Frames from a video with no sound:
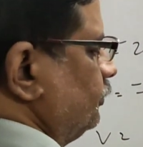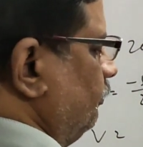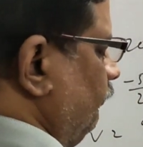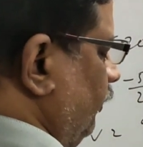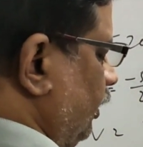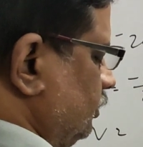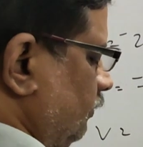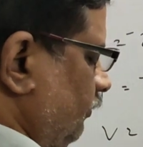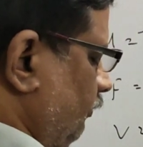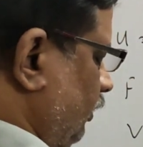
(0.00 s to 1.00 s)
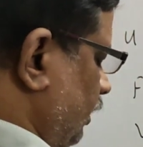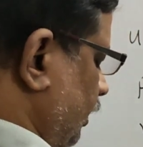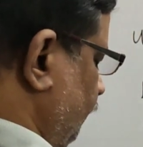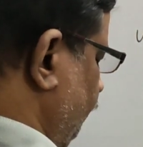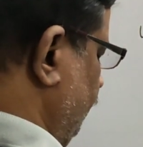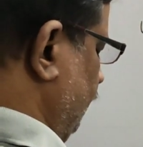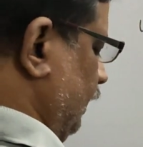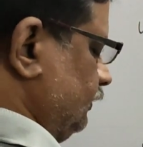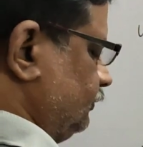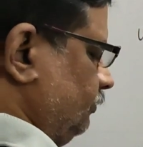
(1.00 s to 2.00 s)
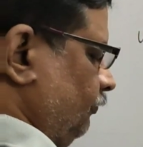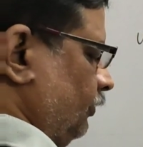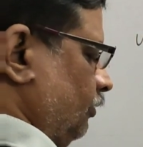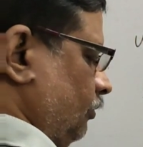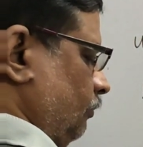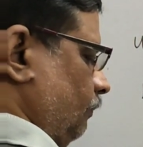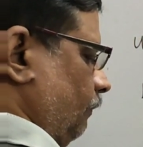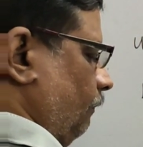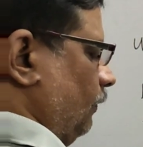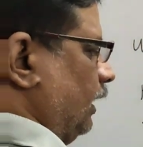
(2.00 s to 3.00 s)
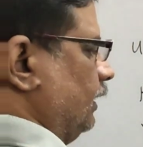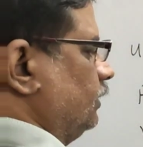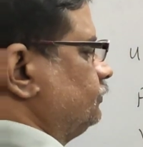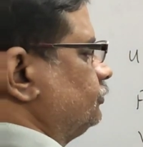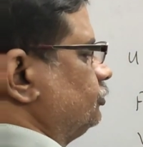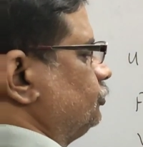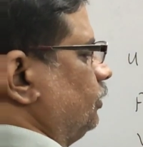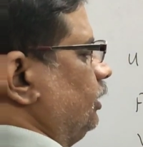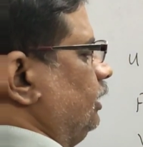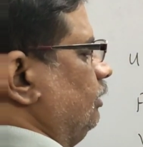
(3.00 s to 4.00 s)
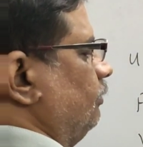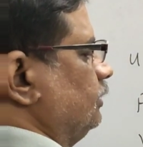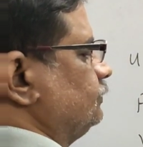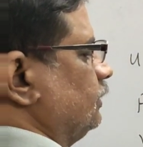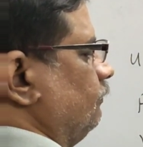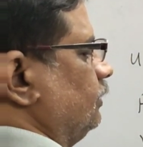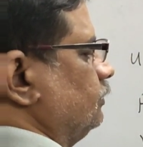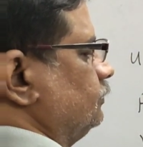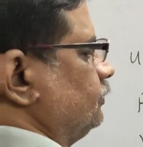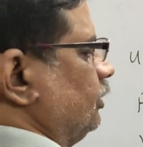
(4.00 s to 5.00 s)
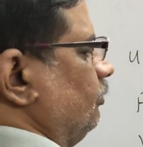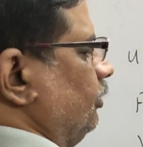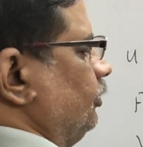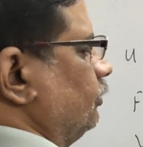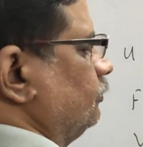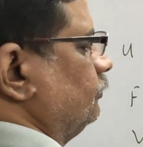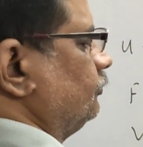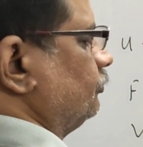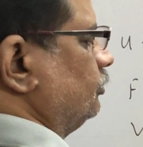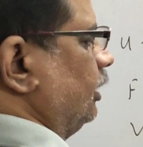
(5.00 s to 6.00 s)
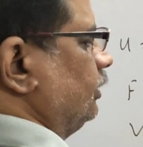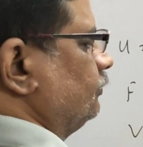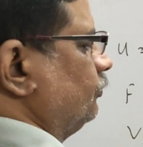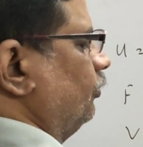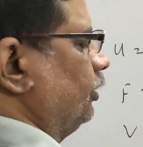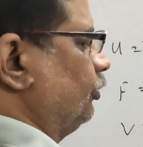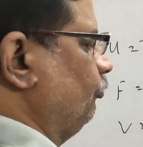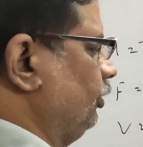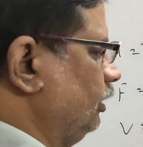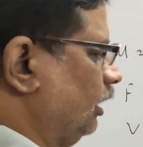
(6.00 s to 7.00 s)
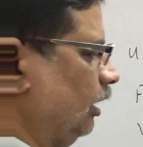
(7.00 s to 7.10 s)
simplification, we will get V as minus 20 by 7 centimeter. So that is going to be